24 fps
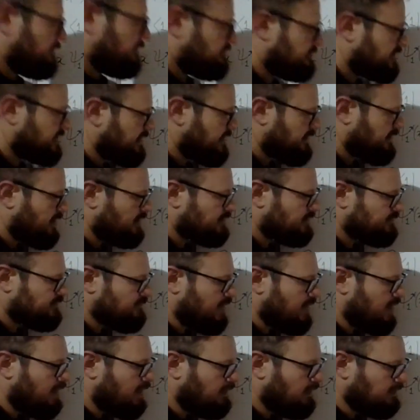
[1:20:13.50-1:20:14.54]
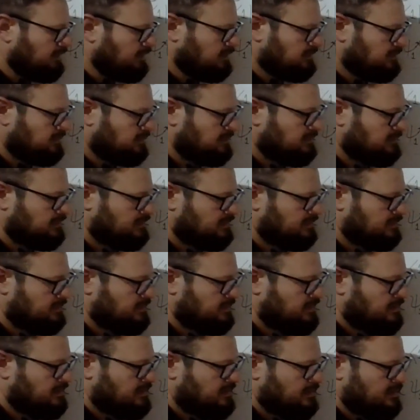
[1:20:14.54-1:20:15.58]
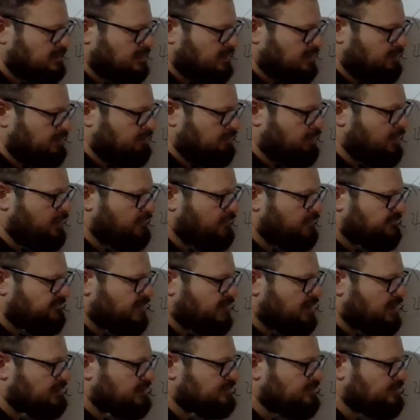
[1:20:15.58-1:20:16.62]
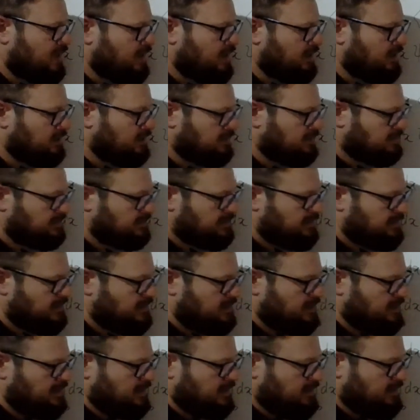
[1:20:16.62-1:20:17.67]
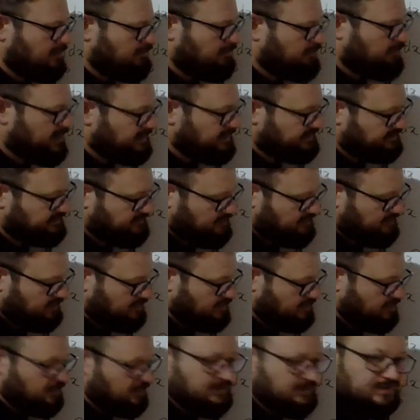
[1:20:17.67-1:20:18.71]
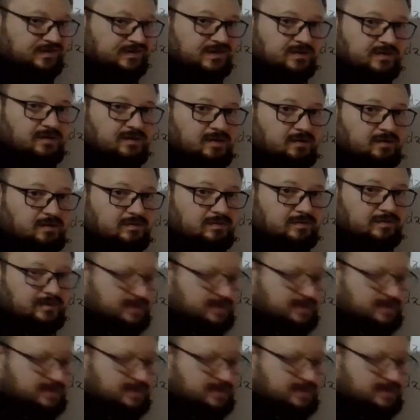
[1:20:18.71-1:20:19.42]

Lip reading: they are small, both are small, but non-zero.